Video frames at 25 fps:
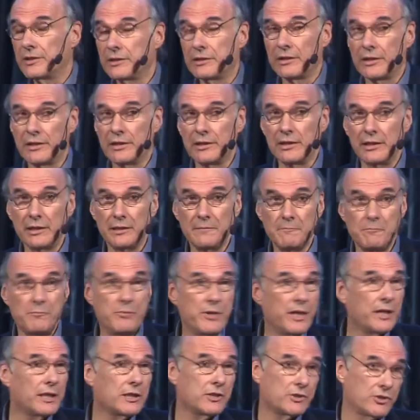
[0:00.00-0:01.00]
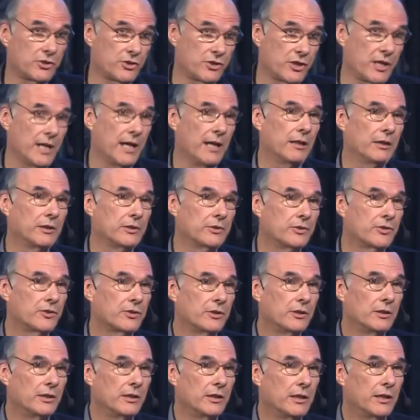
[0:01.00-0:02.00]
that the biggest
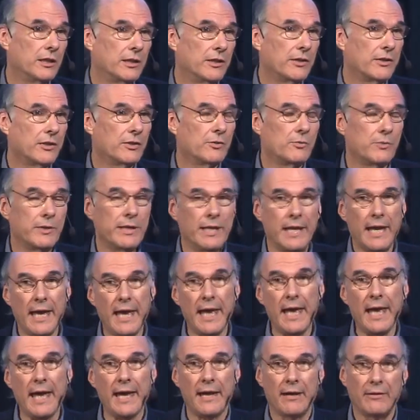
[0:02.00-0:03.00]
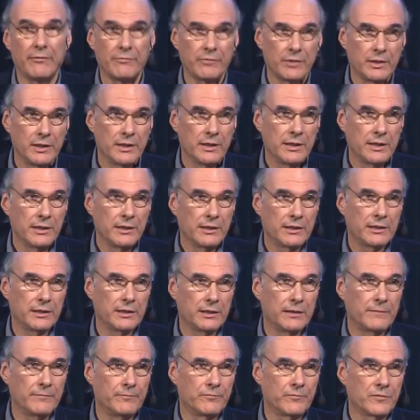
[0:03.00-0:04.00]
challenge that we have,
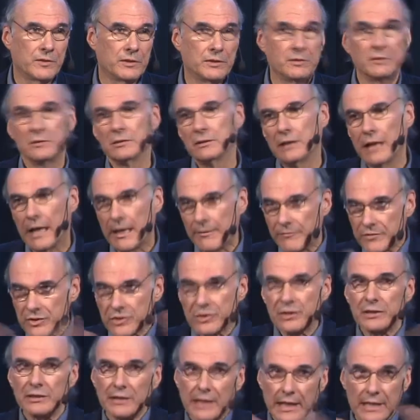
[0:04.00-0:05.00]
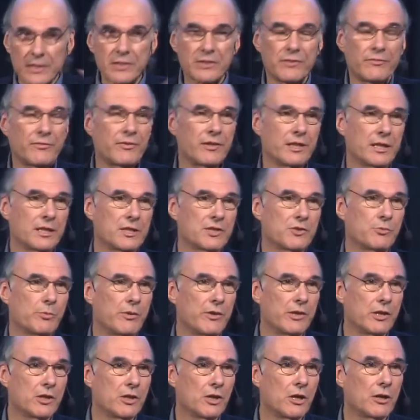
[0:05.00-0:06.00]
obviously lots of things
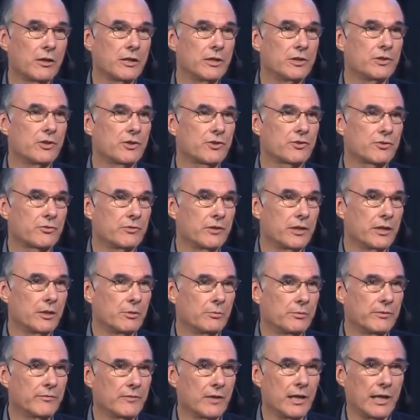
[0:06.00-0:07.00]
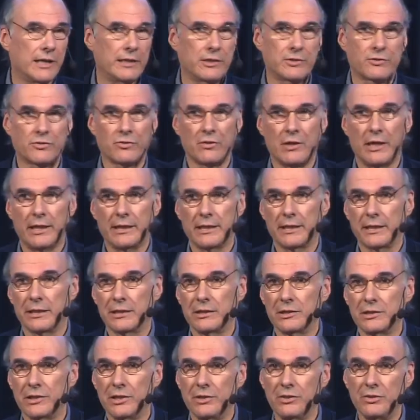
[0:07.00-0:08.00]
within our industry that we've got to try to
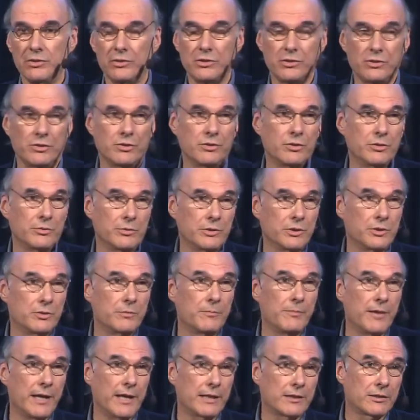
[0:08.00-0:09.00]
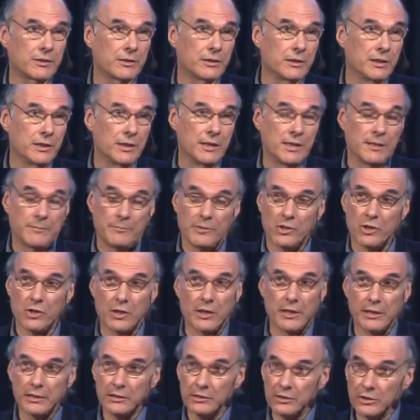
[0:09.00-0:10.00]
continue to do and do better, but
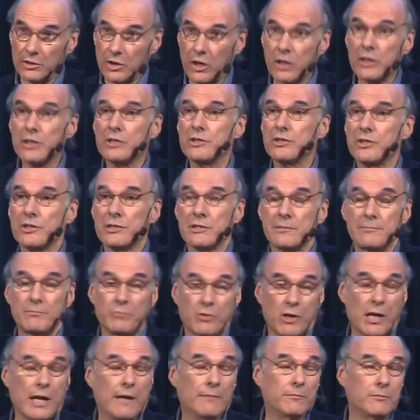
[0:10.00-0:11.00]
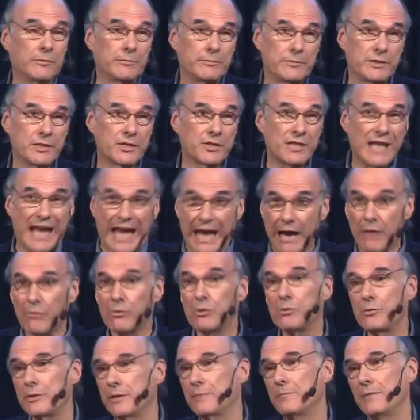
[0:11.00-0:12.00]
our largest problem is how
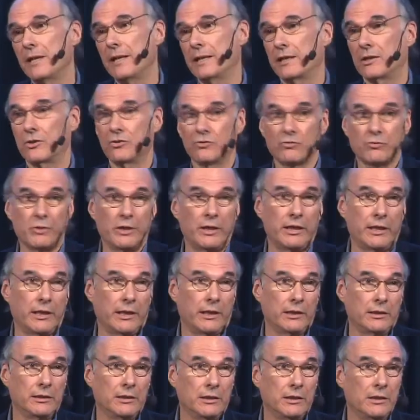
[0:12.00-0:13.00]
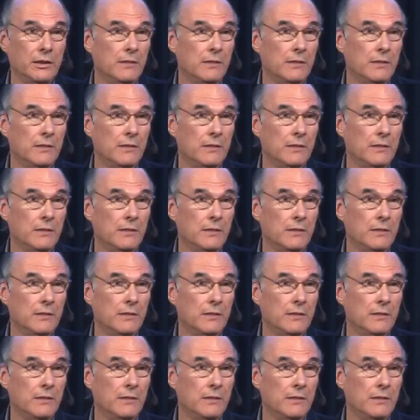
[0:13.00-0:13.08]
are we making reading